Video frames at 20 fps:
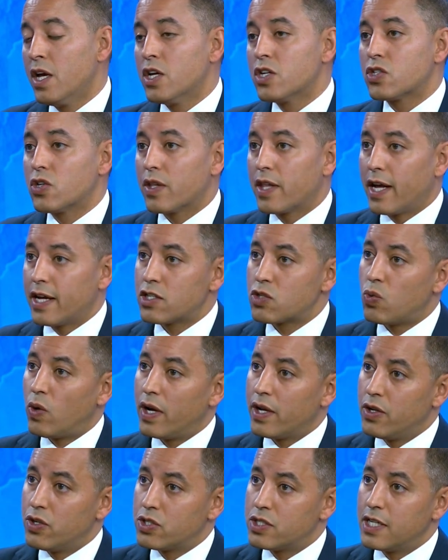So that's why
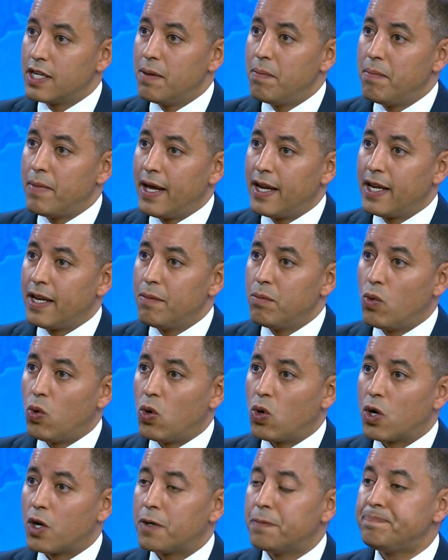you see many
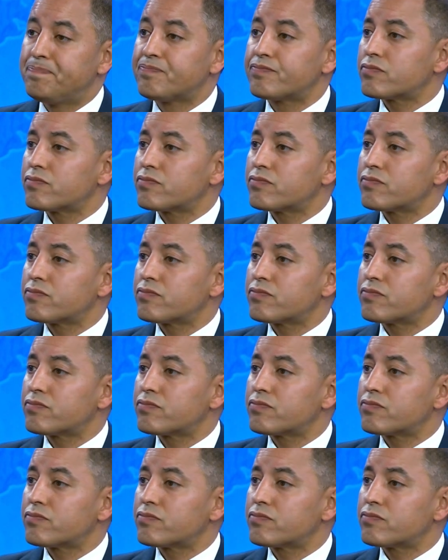more